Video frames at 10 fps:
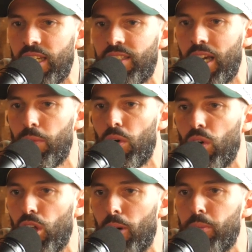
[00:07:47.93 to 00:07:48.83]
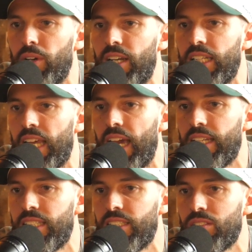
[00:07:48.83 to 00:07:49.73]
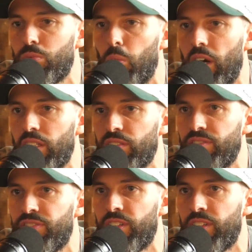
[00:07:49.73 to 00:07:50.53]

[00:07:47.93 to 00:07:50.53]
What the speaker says: that we're all operating at is one of